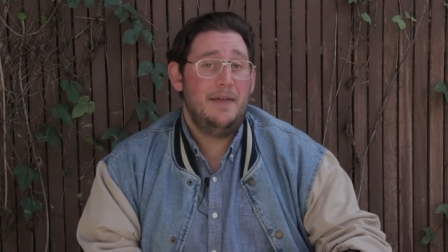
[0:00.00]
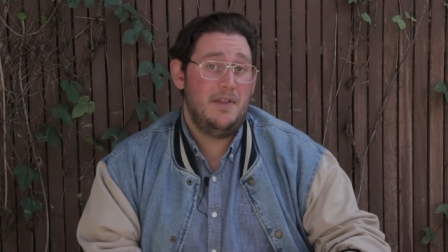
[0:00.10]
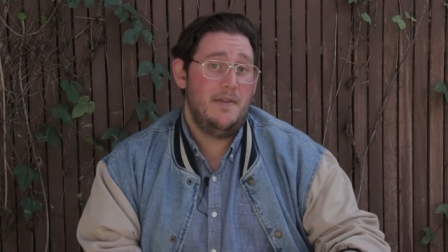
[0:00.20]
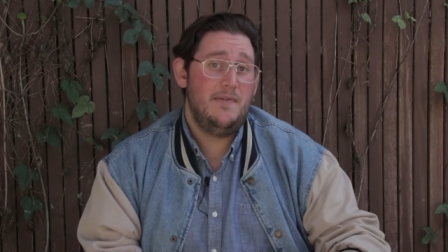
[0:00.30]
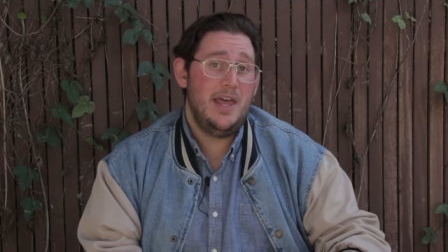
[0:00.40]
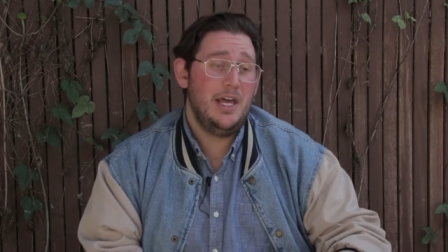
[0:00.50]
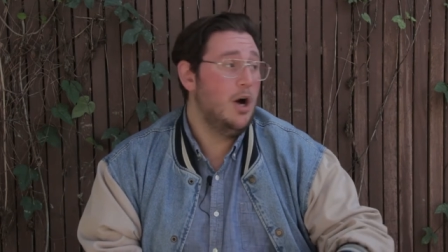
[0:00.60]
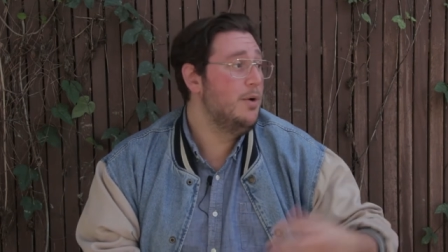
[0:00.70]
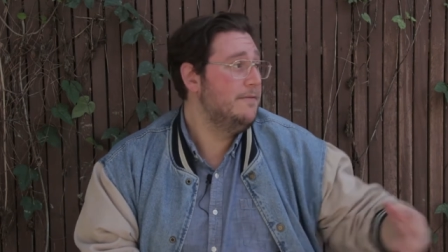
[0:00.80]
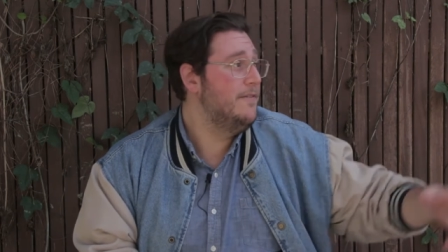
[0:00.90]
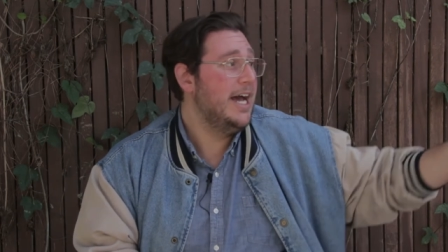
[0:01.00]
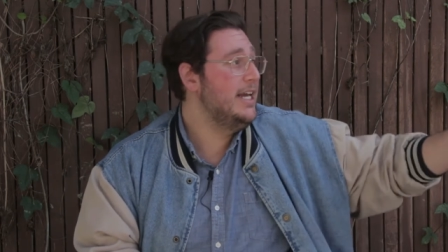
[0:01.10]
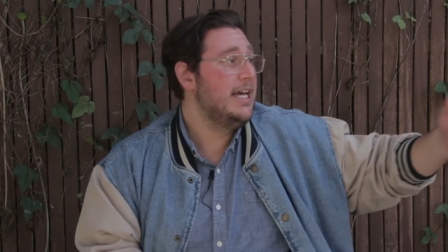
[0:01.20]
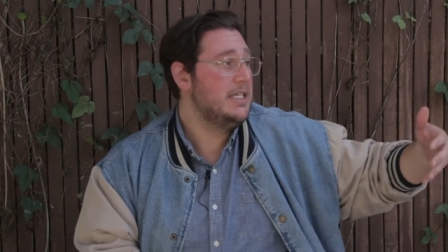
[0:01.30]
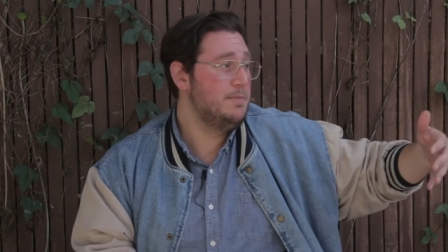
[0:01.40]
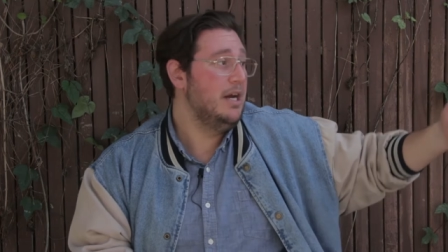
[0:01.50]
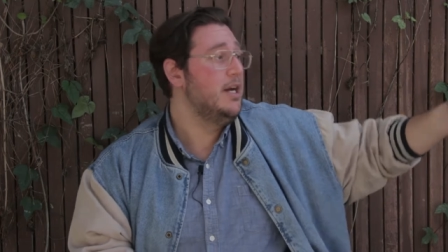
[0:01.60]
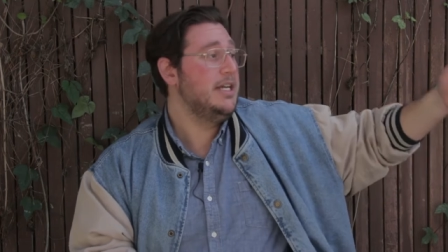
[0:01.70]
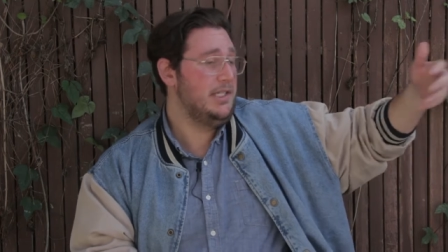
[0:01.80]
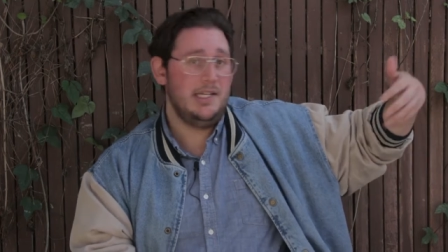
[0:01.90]
and then they go and find
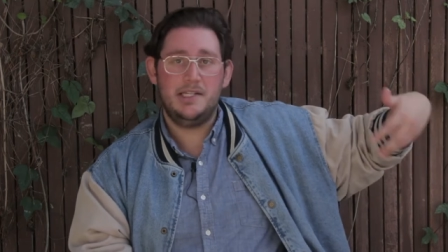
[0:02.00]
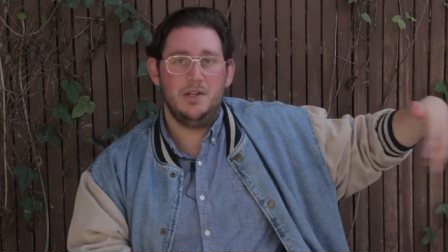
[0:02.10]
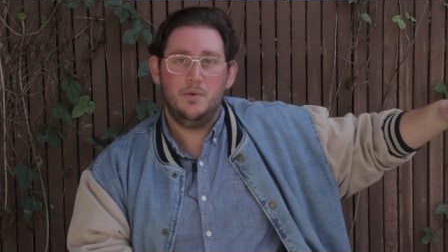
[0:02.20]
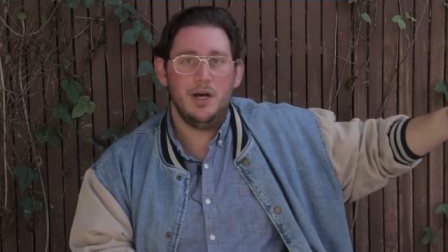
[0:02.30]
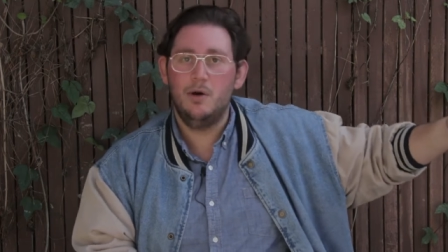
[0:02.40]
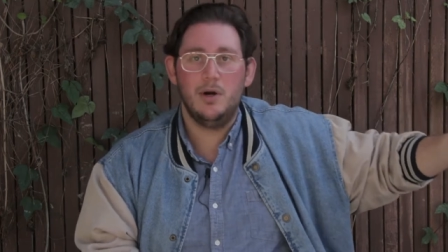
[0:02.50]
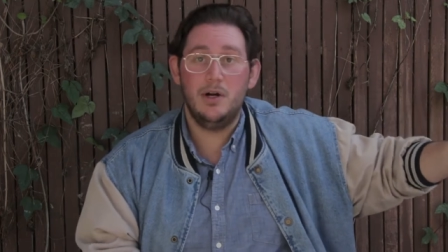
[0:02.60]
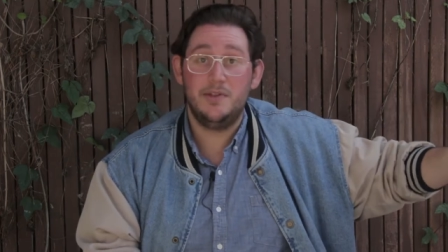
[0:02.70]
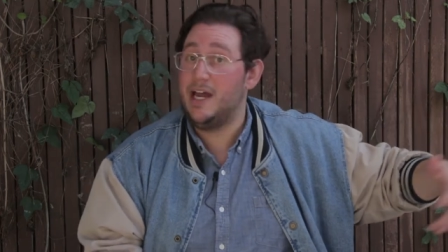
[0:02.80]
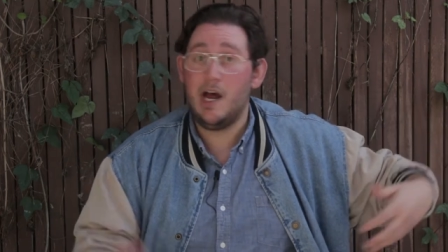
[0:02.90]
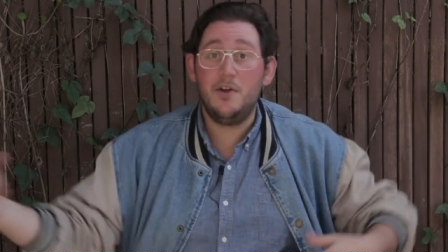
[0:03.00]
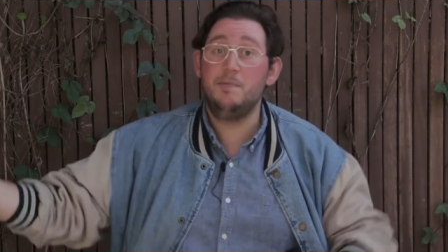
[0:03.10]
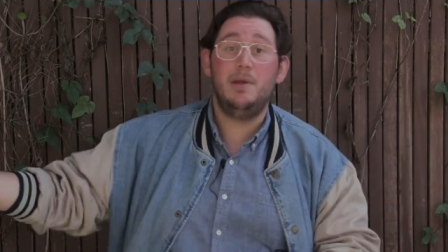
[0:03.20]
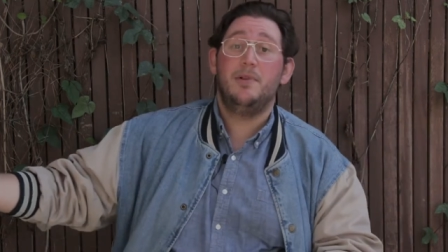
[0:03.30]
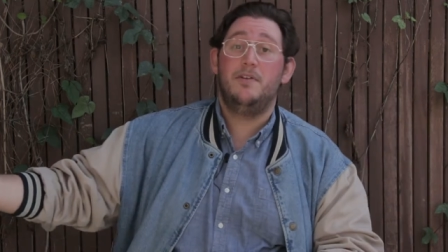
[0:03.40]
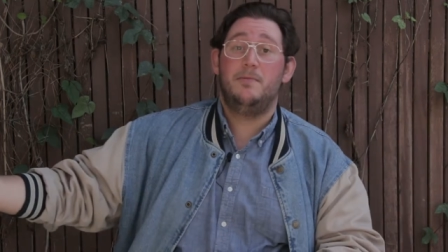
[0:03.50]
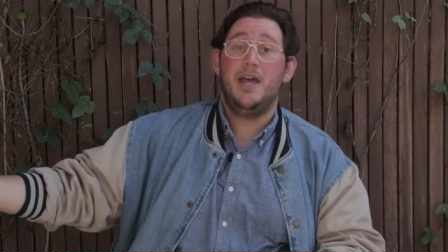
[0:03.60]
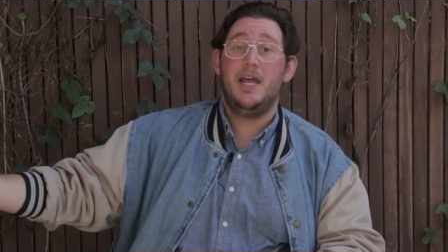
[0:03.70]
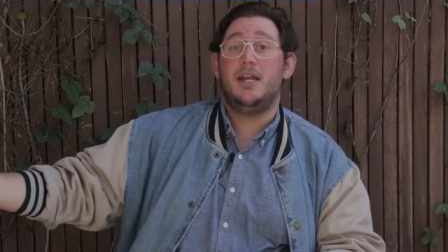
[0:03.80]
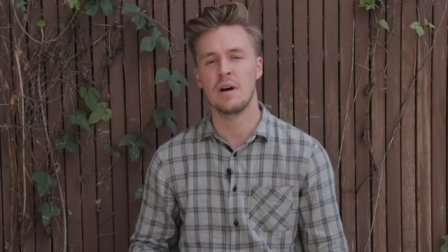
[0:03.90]
experiences in the real world that other people have made.